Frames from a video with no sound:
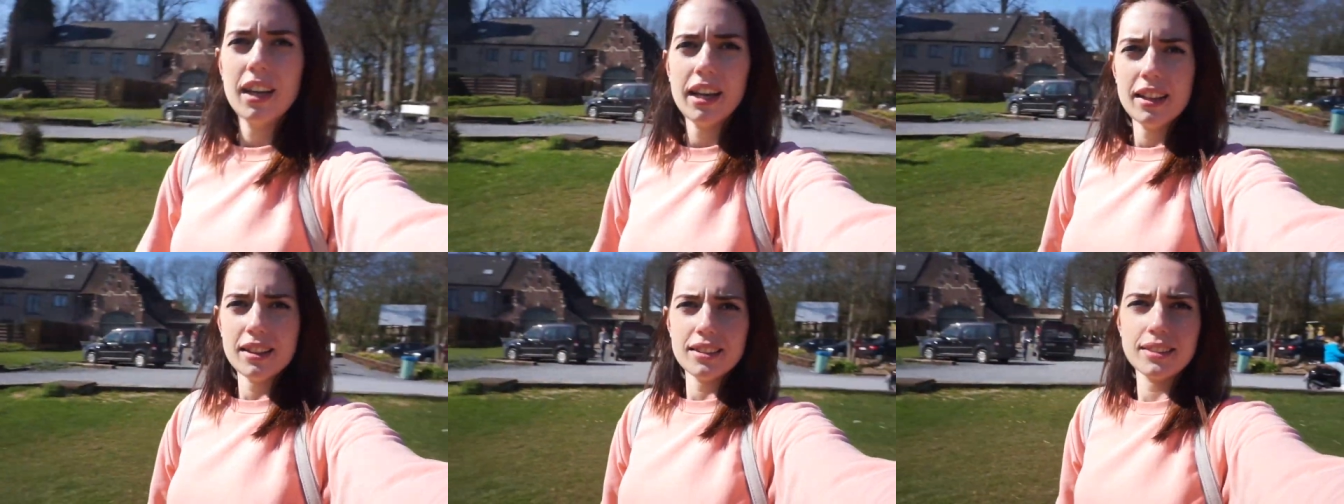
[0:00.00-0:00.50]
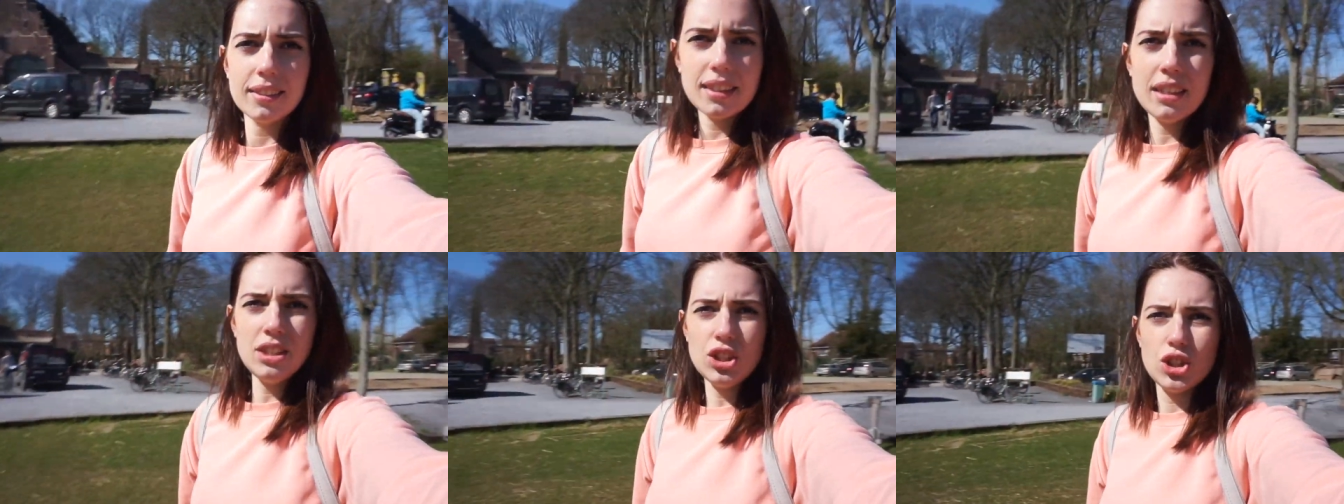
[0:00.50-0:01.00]
And the
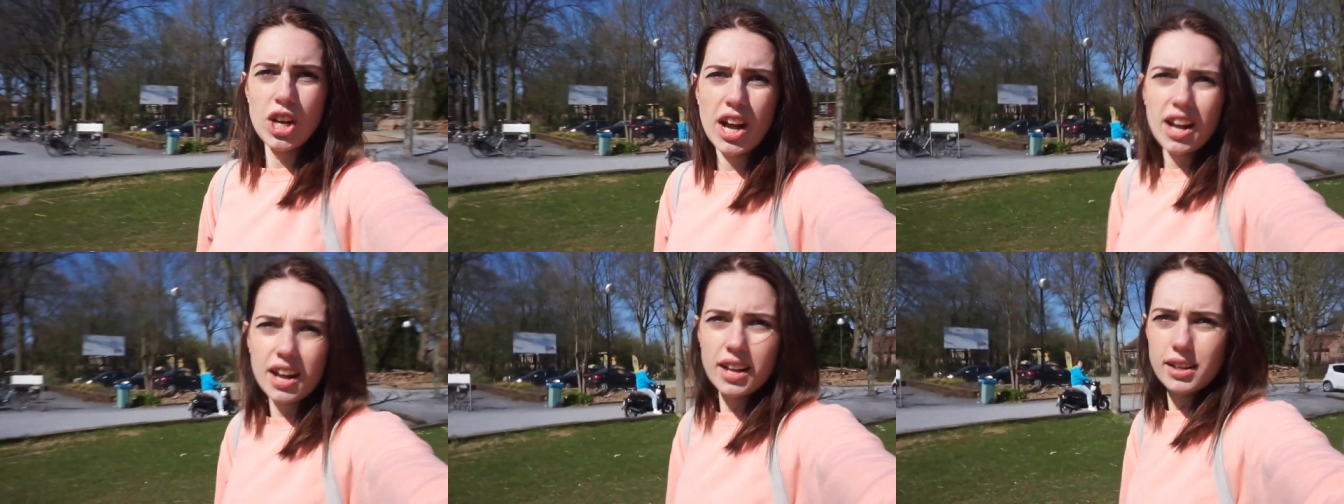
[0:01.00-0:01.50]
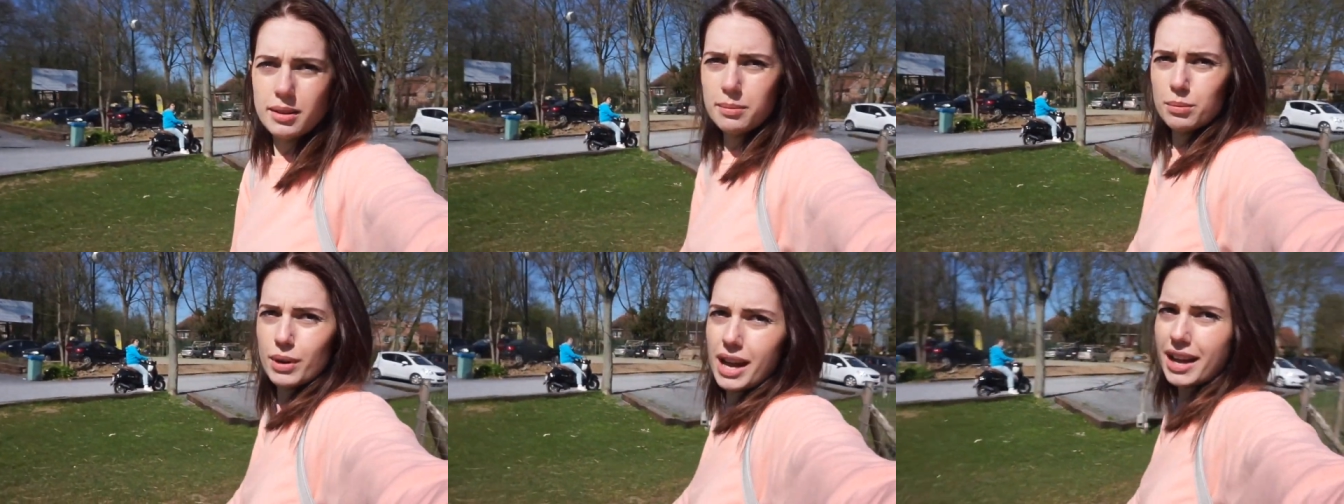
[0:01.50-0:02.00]
sun is
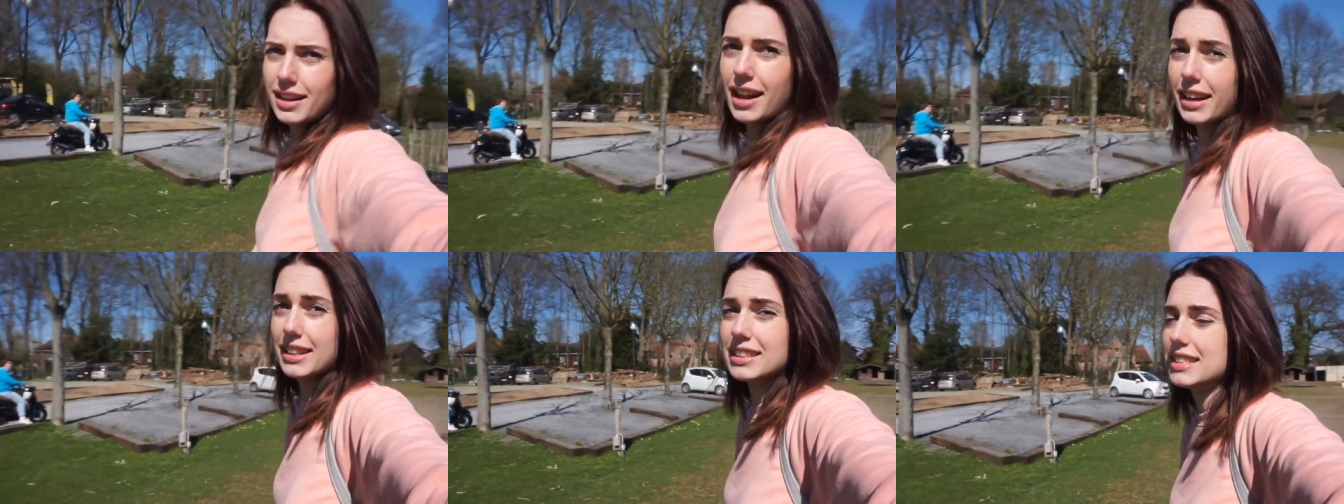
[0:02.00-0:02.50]
shining bright like a